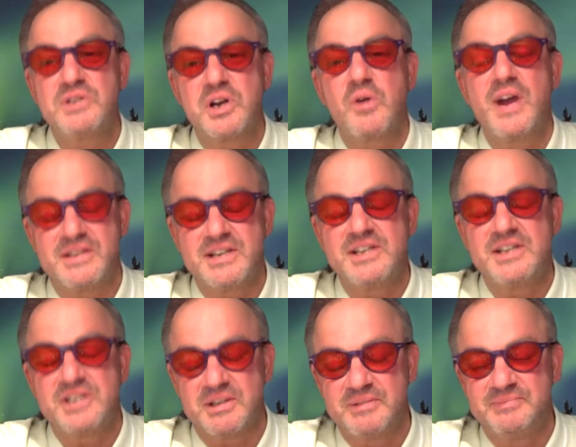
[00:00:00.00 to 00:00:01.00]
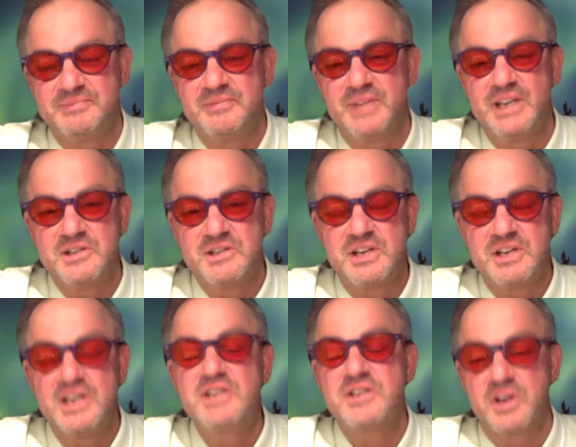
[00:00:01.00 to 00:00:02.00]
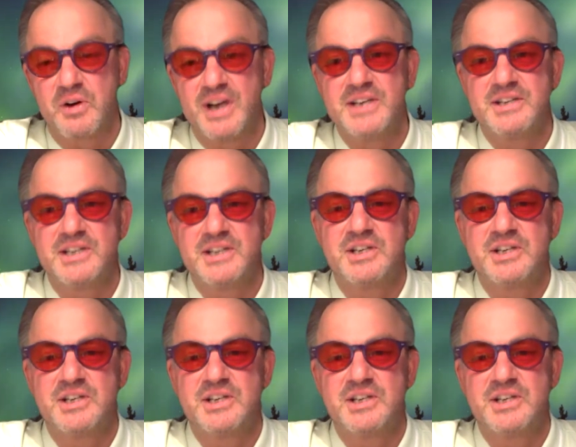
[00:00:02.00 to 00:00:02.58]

a great, is a great.